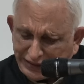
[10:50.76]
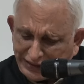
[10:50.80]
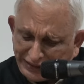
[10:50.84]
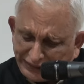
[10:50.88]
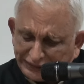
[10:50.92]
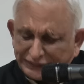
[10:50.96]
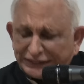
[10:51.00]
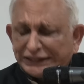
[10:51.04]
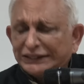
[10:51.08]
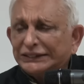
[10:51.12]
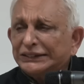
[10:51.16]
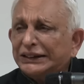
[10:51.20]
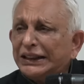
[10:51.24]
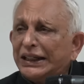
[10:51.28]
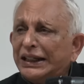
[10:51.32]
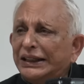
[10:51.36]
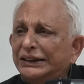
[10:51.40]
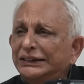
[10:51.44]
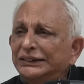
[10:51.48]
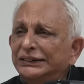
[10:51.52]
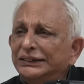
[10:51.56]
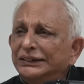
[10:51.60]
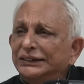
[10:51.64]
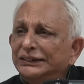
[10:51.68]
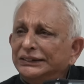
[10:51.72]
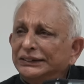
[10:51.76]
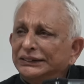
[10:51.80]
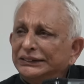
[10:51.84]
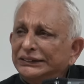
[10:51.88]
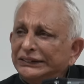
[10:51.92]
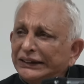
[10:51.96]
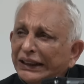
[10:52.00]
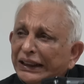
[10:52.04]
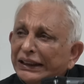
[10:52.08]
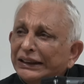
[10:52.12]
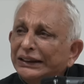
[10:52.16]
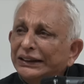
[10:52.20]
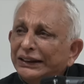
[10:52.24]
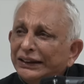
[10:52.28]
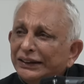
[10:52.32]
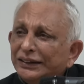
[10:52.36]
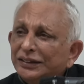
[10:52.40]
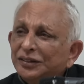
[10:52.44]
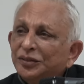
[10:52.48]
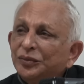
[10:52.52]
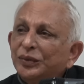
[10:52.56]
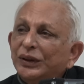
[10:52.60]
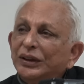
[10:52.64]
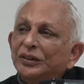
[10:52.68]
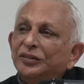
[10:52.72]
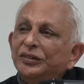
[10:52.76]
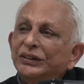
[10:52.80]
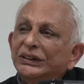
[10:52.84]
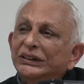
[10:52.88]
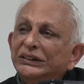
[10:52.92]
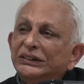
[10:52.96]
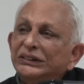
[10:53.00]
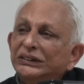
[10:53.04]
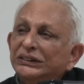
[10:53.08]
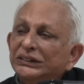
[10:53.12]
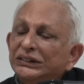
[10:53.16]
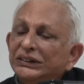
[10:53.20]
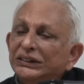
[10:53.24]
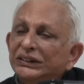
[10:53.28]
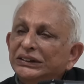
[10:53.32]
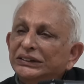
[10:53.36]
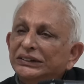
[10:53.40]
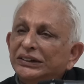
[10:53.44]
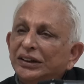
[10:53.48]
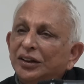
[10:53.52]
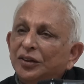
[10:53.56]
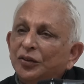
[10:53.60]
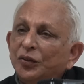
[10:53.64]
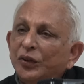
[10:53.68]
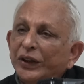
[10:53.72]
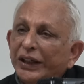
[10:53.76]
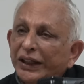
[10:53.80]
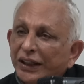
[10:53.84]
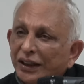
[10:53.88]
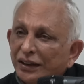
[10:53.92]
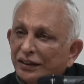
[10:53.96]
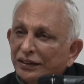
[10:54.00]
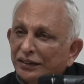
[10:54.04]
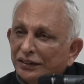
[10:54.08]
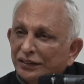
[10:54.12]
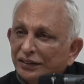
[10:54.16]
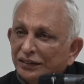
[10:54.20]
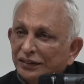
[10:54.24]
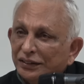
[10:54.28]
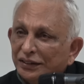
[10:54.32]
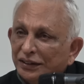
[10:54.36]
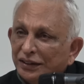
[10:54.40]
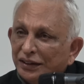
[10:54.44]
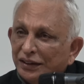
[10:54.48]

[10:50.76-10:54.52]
exercises, techniques by which she is awakened.